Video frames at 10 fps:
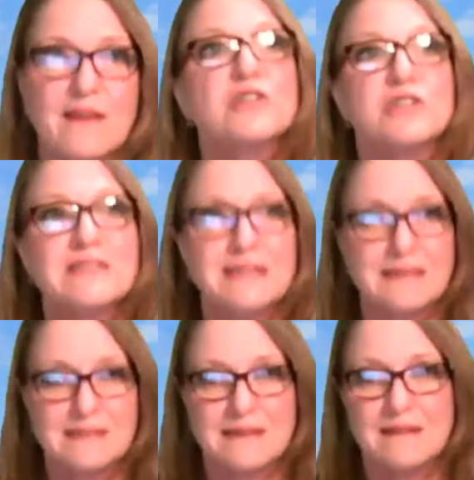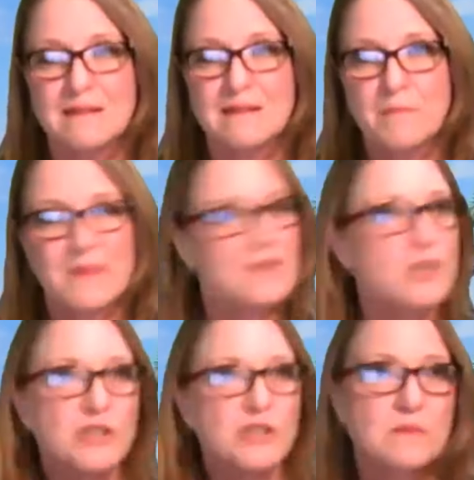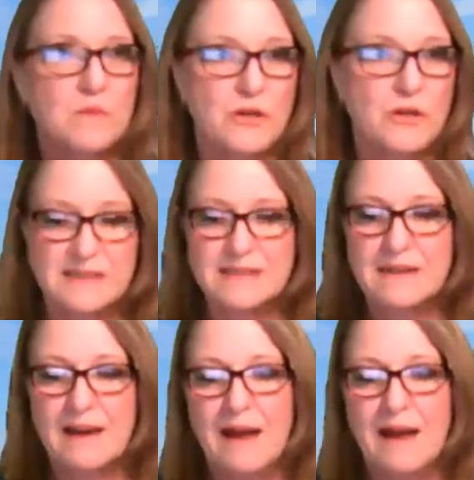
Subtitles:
I don't just listen. It's not just words.